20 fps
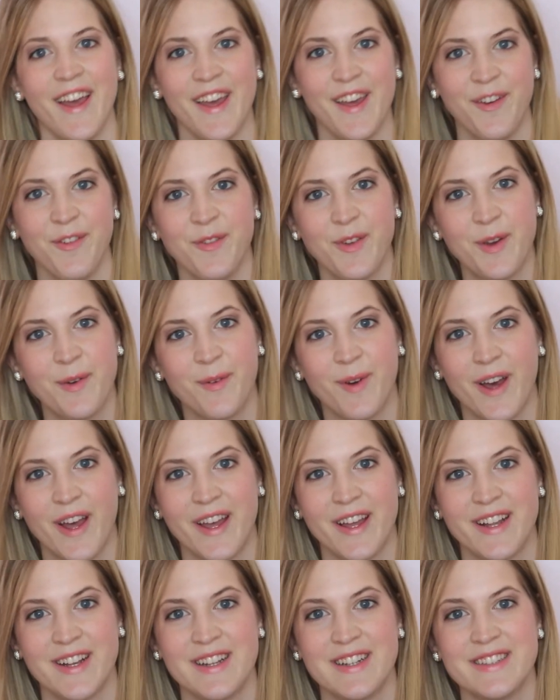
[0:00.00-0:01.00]
Hey
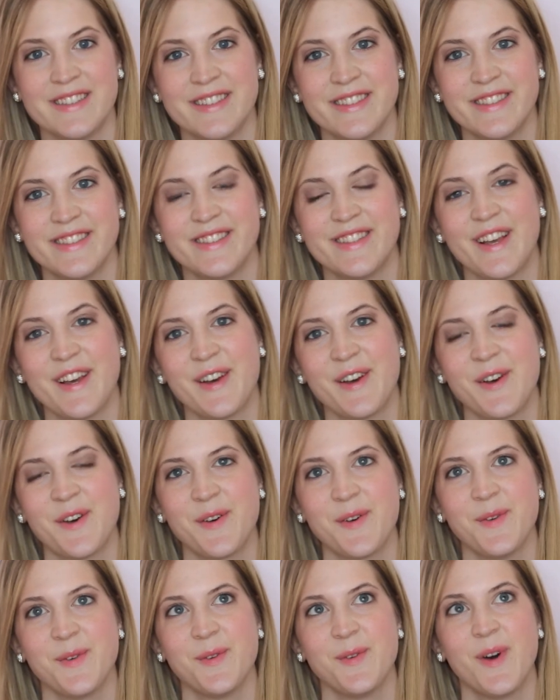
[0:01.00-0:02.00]
everyone.
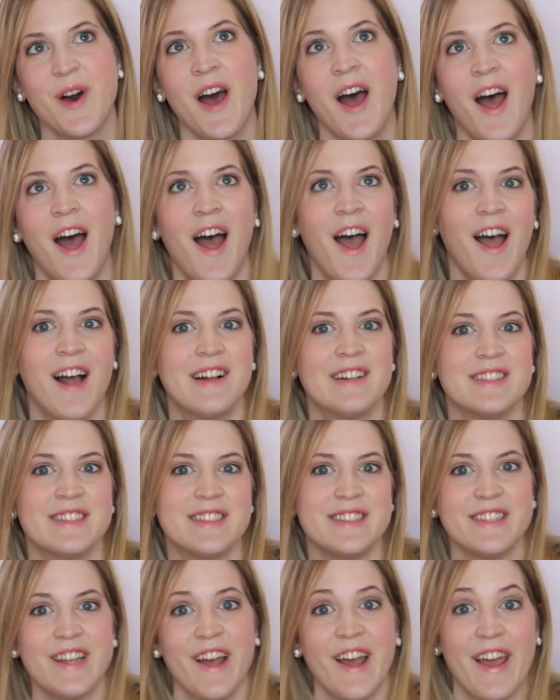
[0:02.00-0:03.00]
So
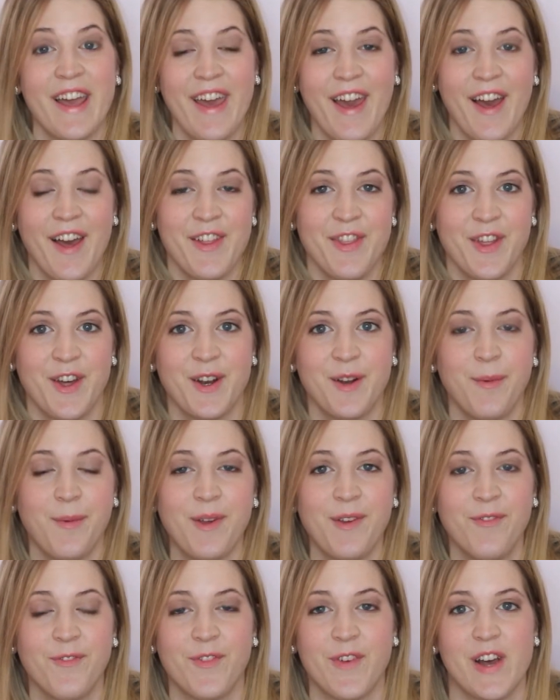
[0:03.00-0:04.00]
today I thought it
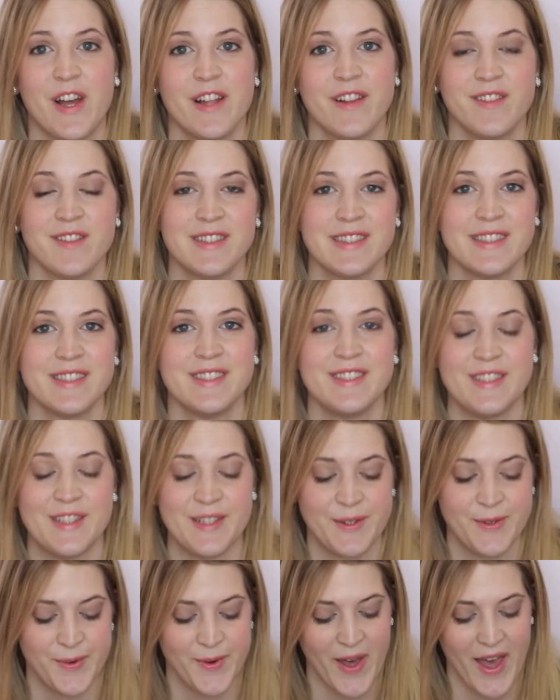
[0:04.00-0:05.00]
would be fun to
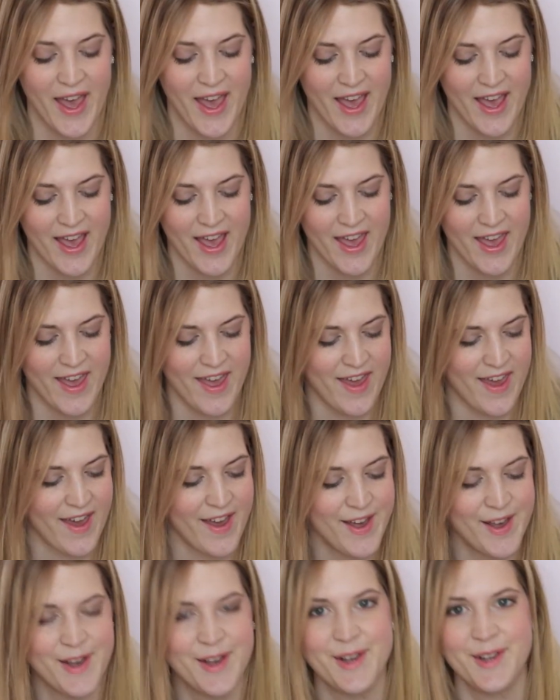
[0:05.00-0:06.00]
do a